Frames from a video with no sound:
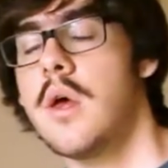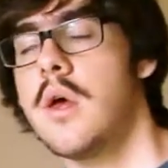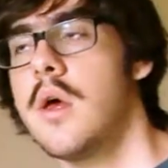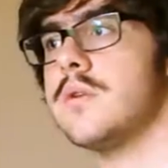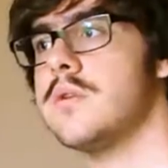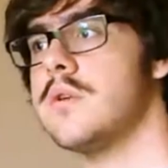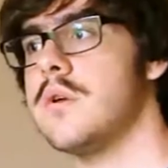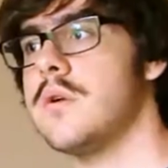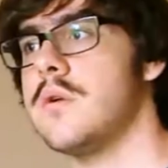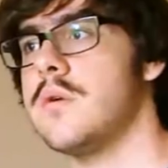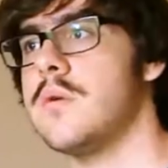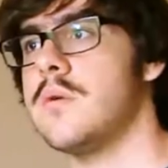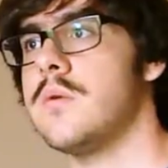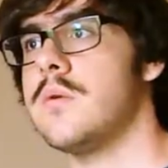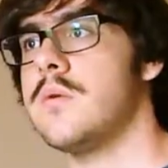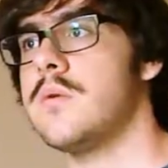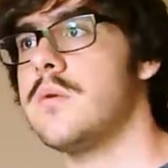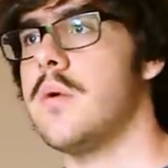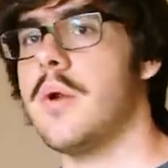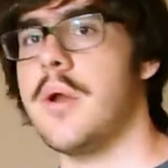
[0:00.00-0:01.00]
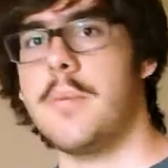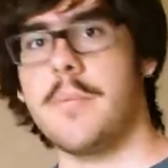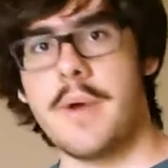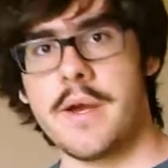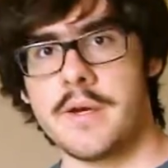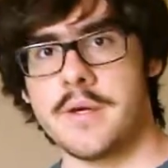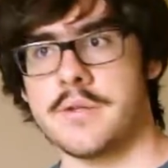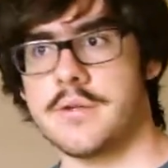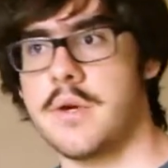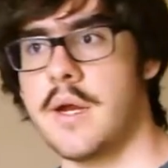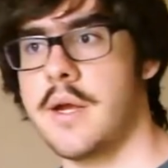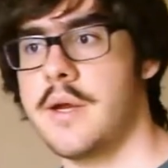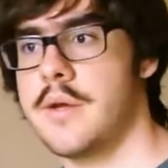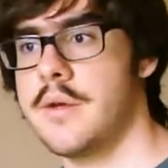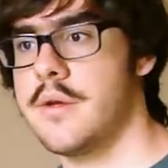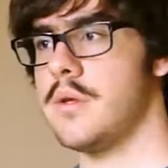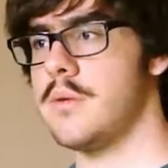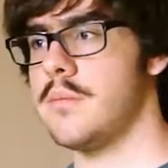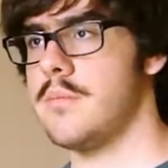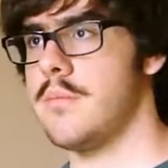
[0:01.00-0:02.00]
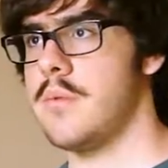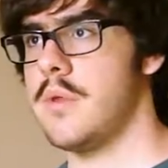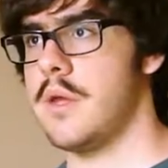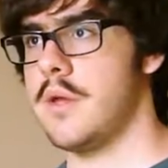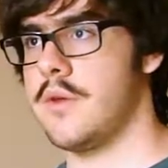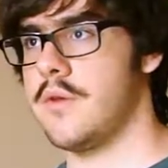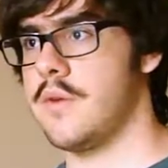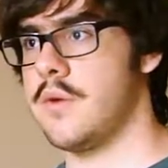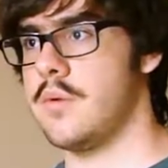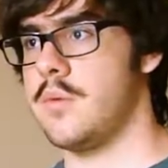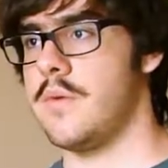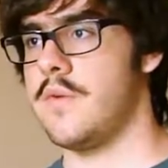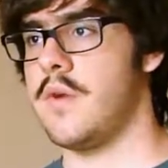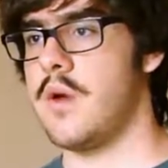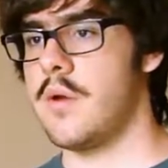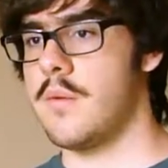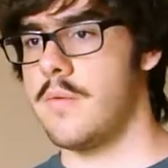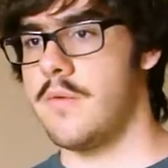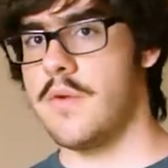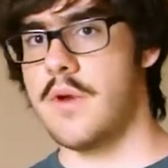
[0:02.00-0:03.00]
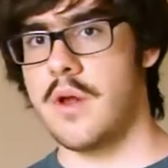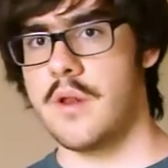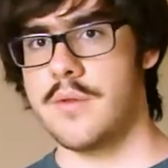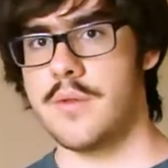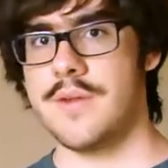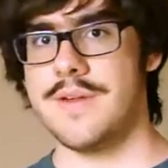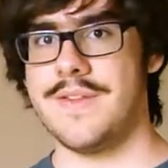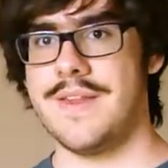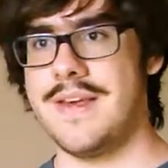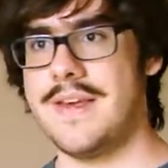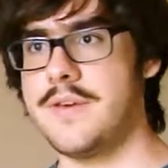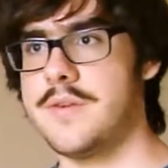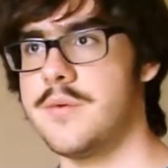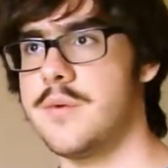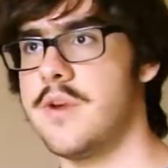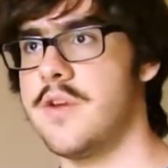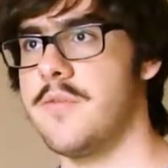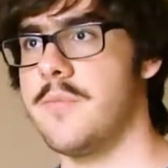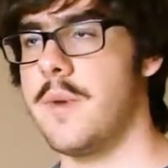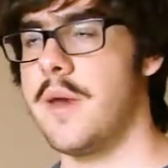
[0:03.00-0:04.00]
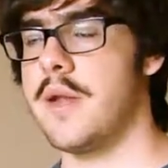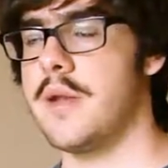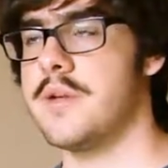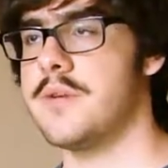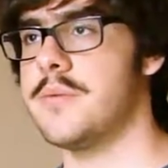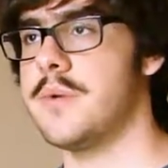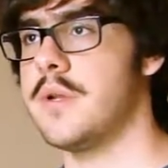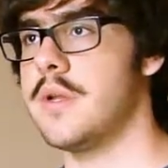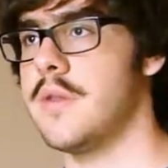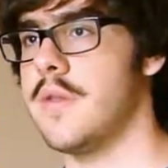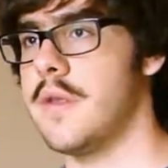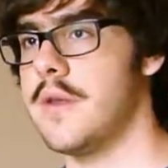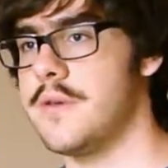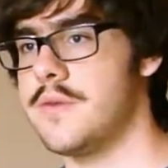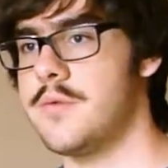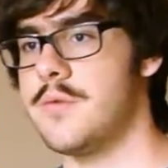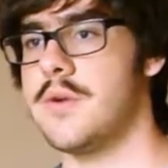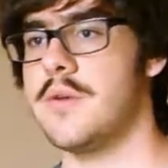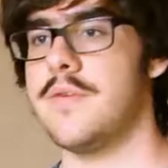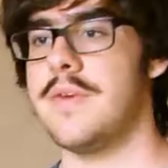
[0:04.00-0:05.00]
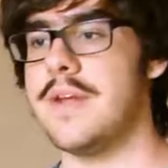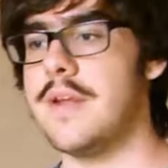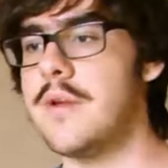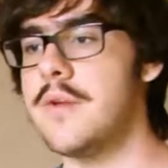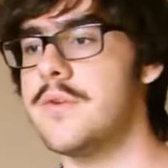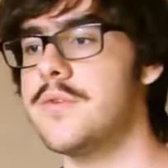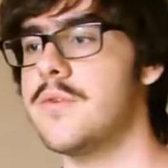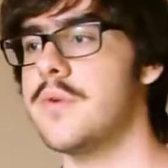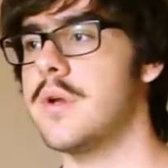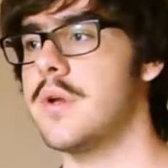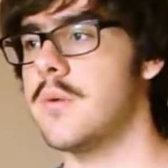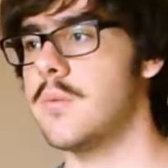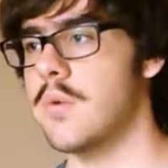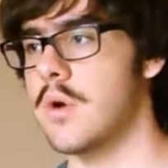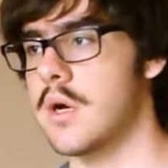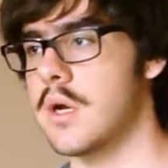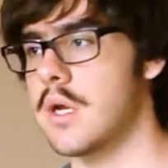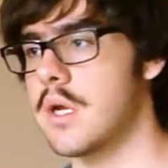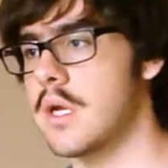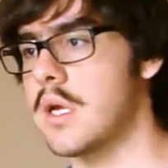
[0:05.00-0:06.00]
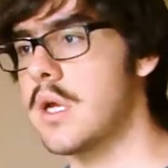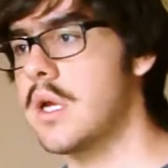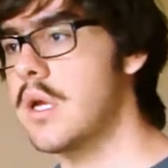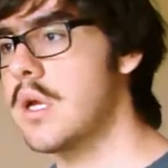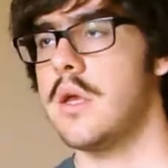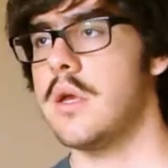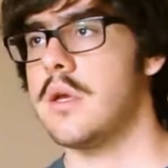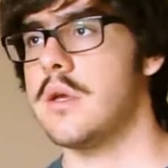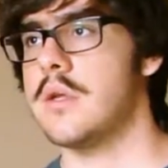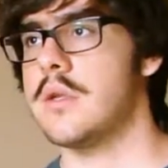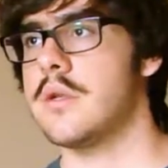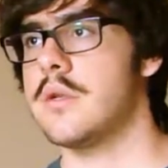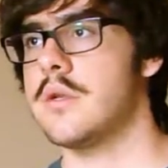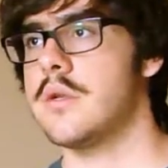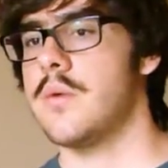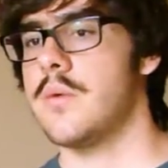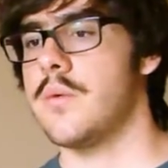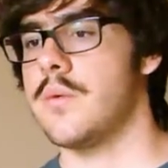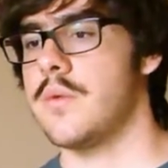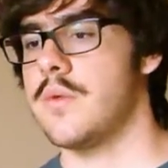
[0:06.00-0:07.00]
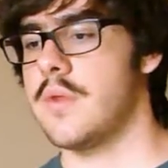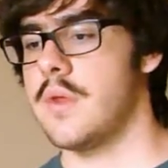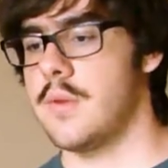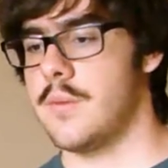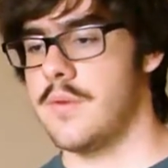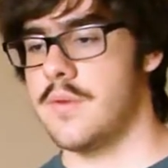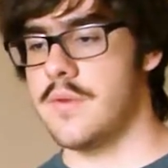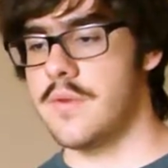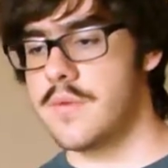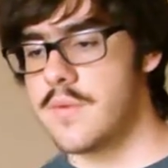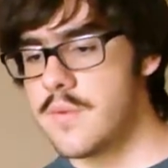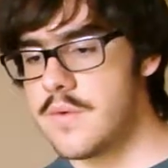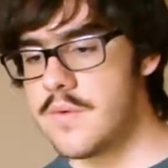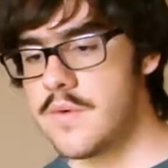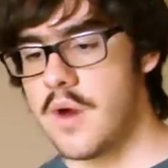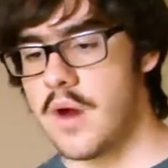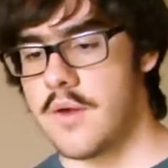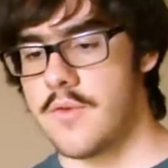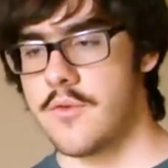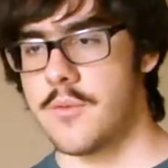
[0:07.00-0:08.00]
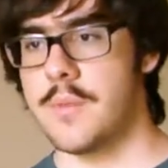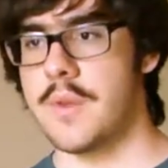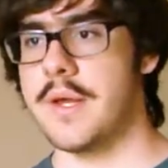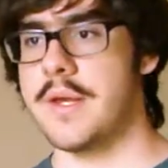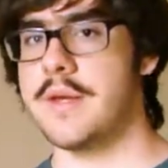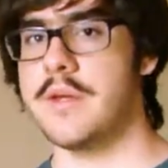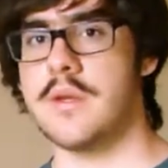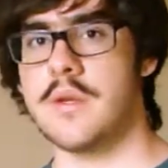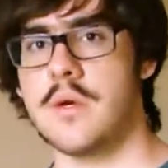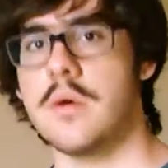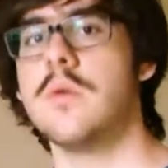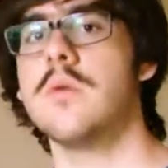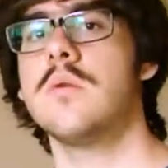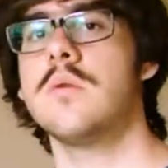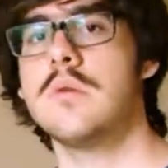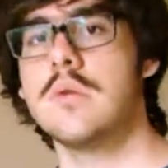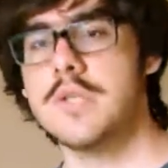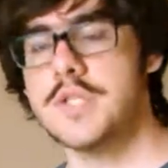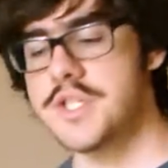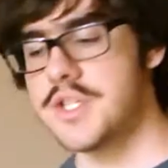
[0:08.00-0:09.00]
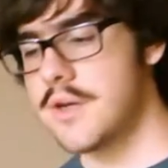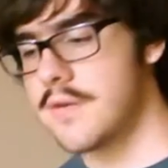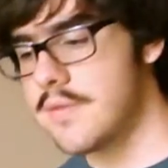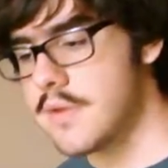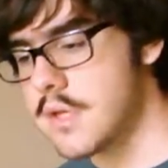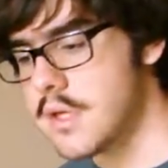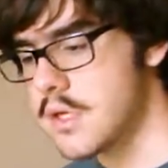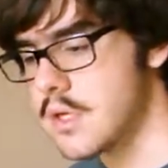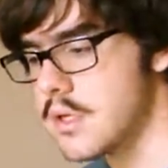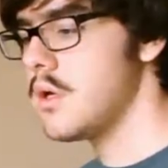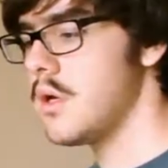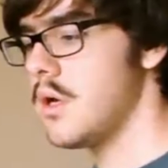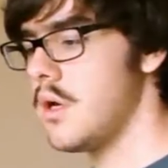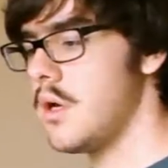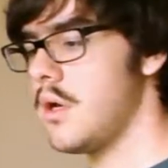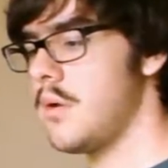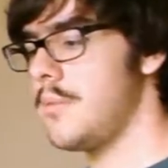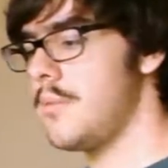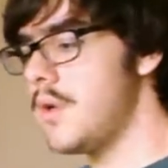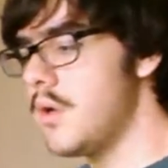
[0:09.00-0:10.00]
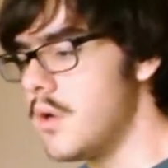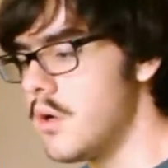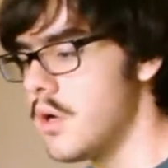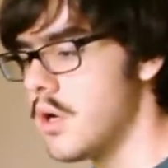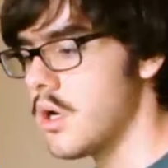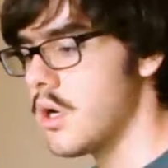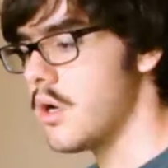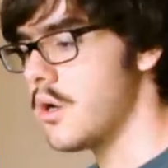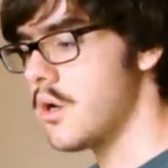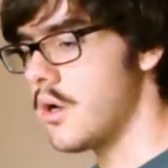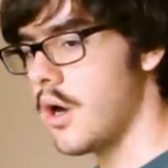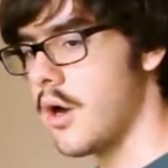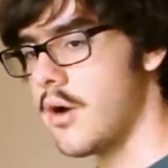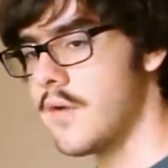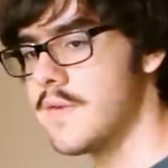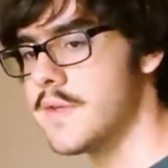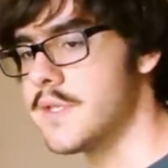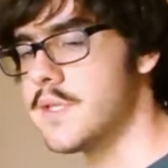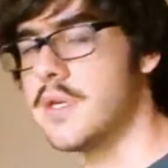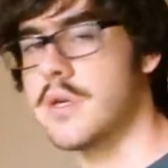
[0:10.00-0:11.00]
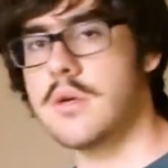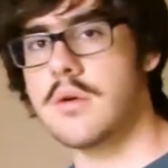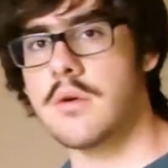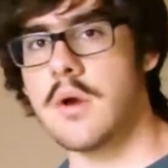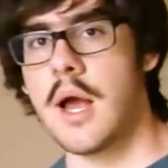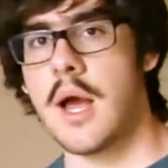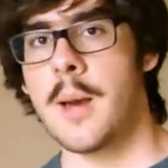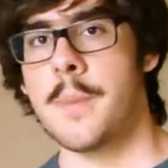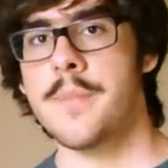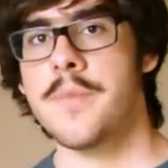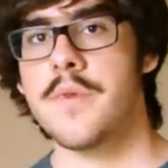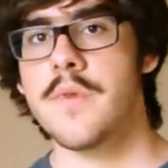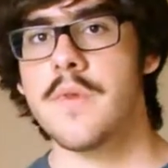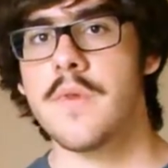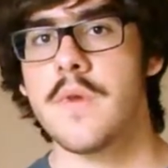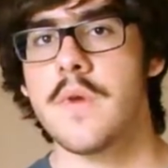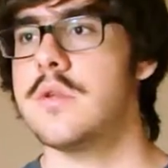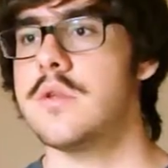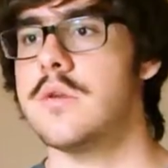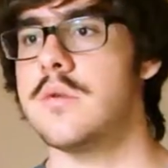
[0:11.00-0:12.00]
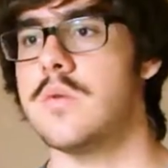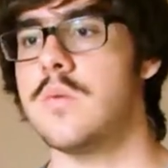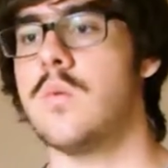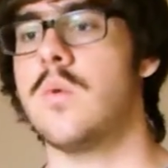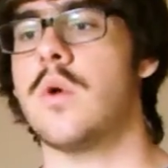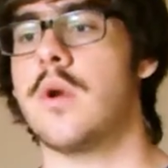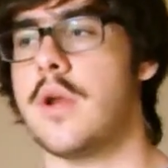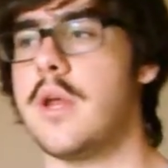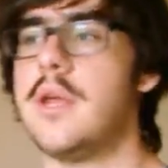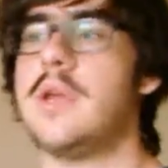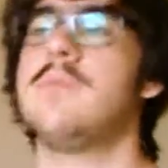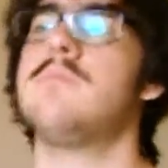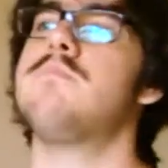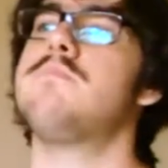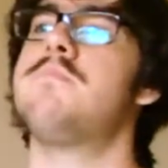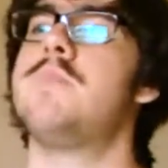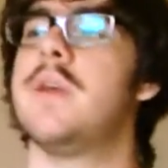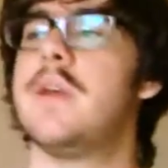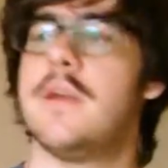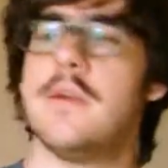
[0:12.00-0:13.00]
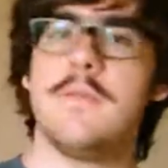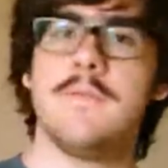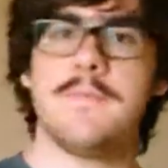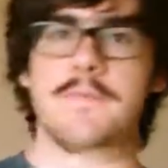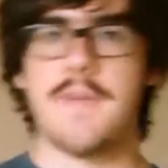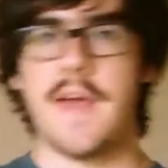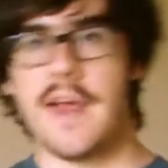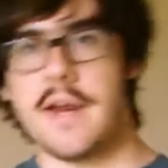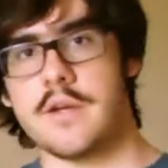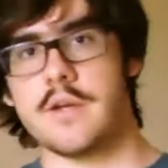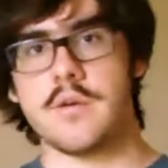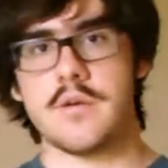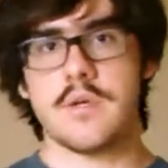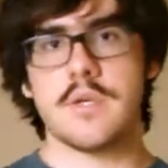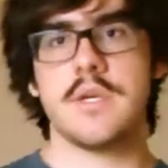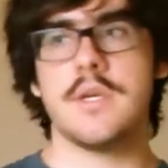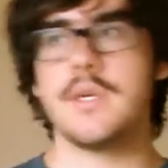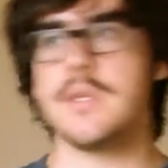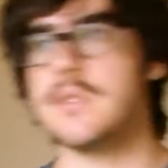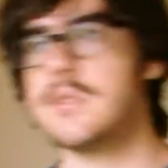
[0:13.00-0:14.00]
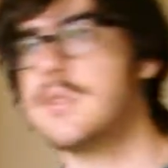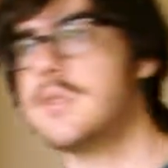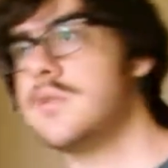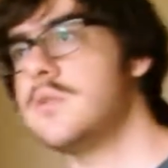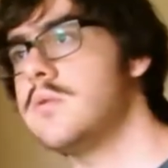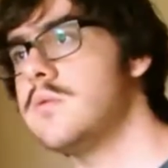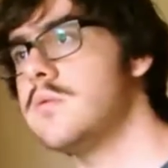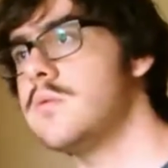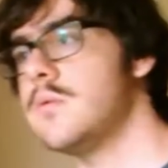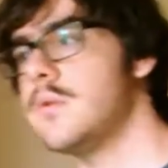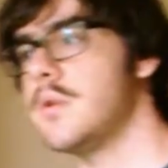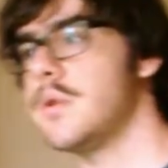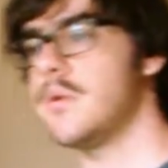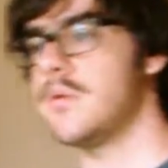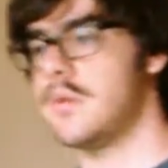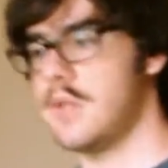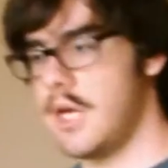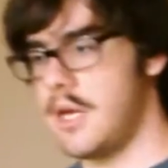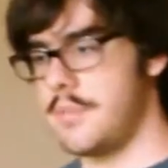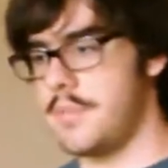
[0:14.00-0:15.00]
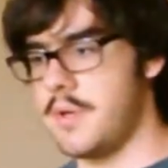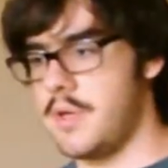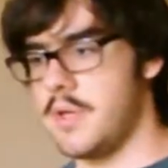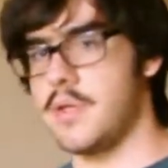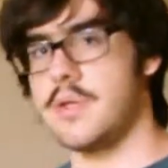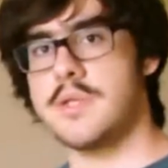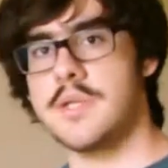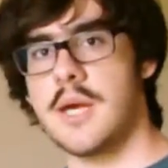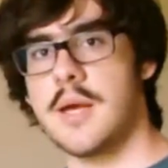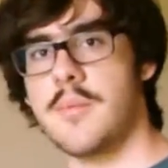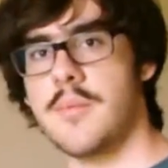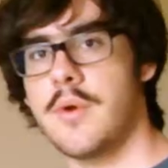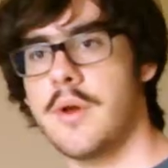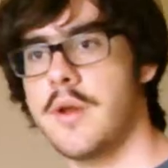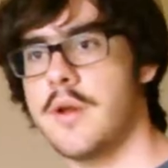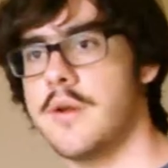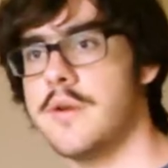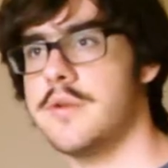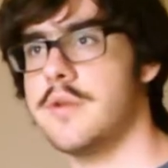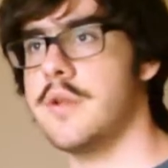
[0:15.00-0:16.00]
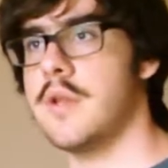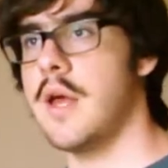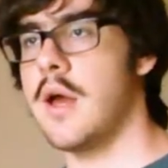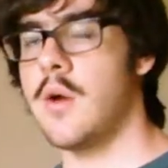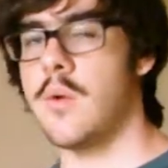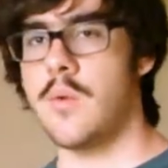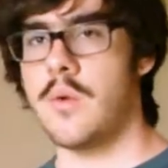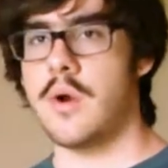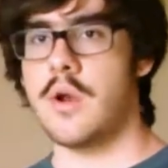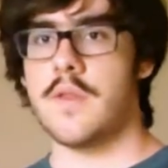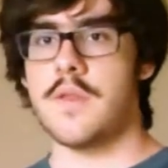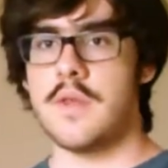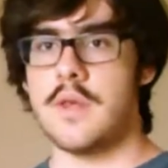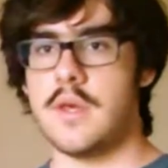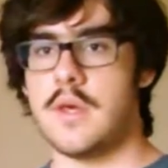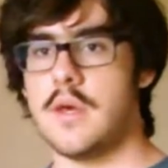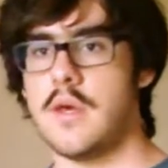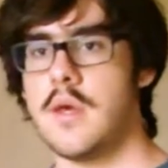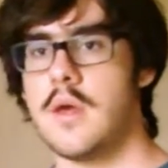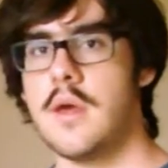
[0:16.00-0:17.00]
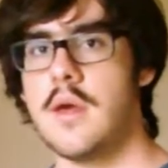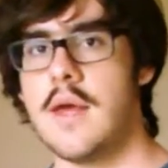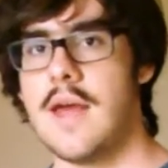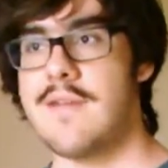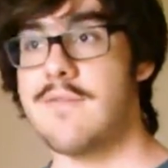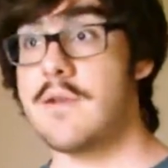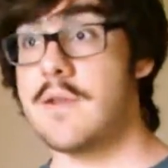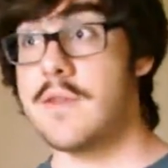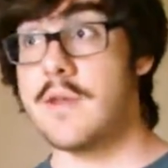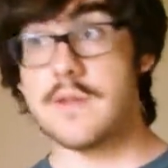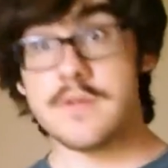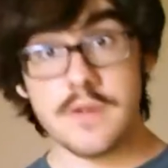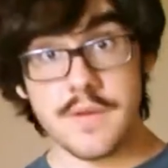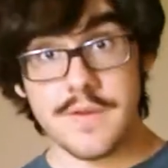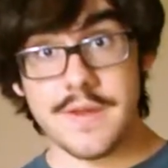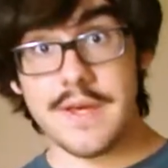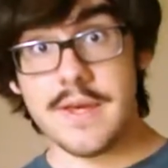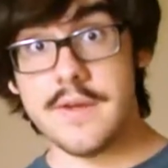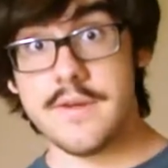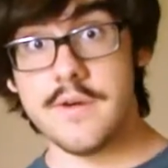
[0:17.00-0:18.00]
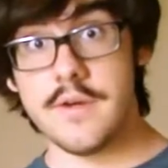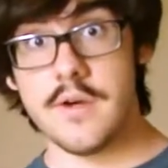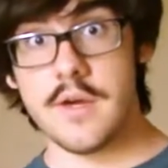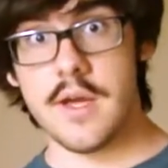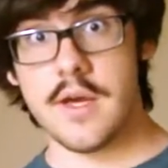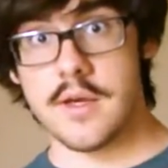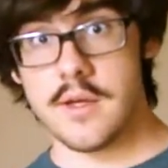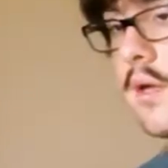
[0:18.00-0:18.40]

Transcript: So, alright, back on track like so we got we've gone through like the history of management and the history of industry and working and so it's like this we've gone from like you know shoveling uh, manure and harvesting crops to working in big factories to you know typing in typewriters and now we're on the everything's on the internet